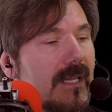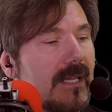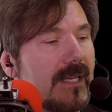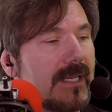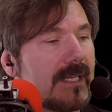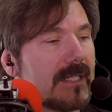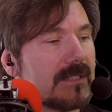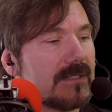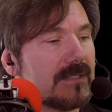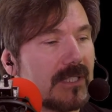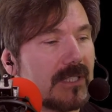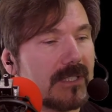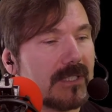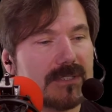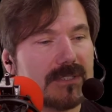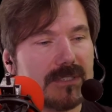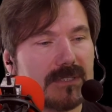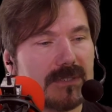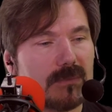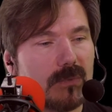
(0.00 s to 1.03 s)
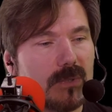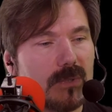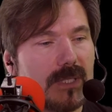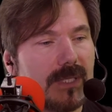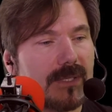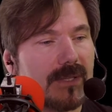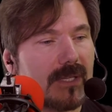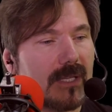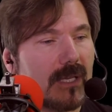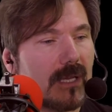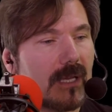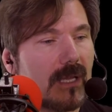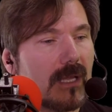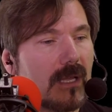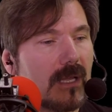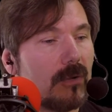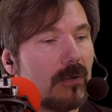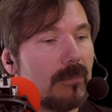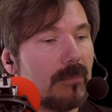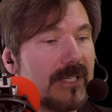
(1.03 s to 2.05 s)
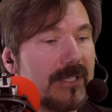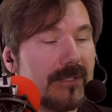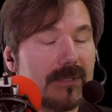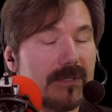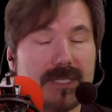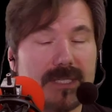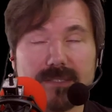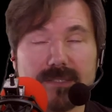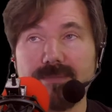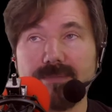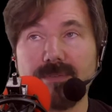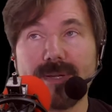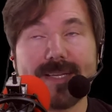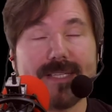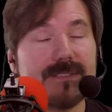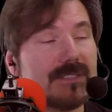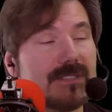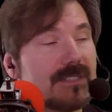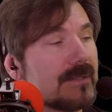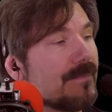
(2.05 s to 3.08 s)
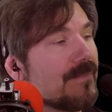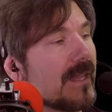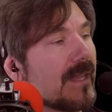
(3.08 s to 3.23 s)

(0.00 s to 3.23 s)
in conjunction with Homido out of France.